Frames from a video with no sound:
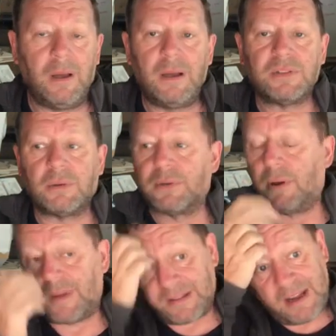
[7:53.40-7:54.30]
so I thought,
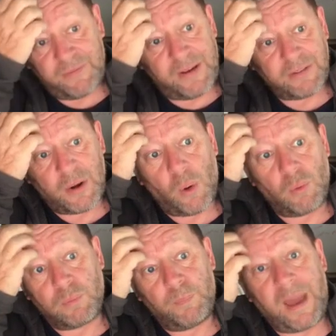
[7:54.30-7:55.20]
and then I found an
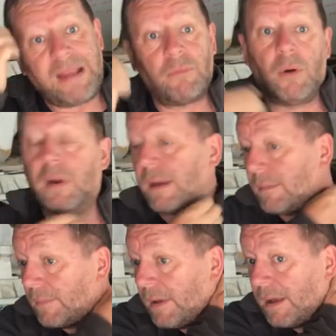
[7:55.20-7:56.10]
old paint roller
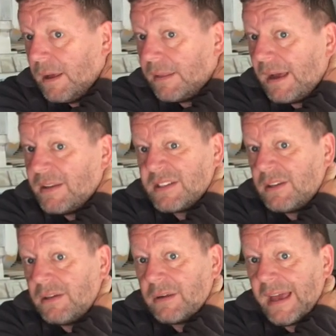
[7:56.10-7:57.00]
that isn't
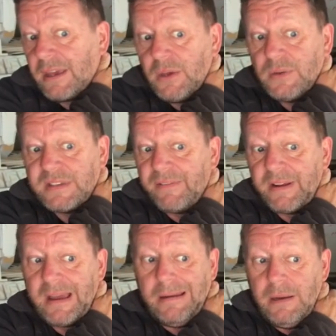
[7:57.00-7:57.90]
going to get used ever
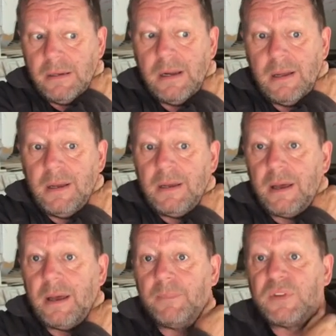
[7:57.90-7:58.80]
again.
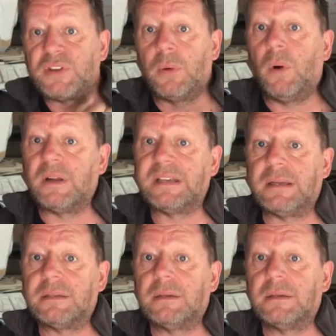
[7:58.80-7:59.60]
So what I did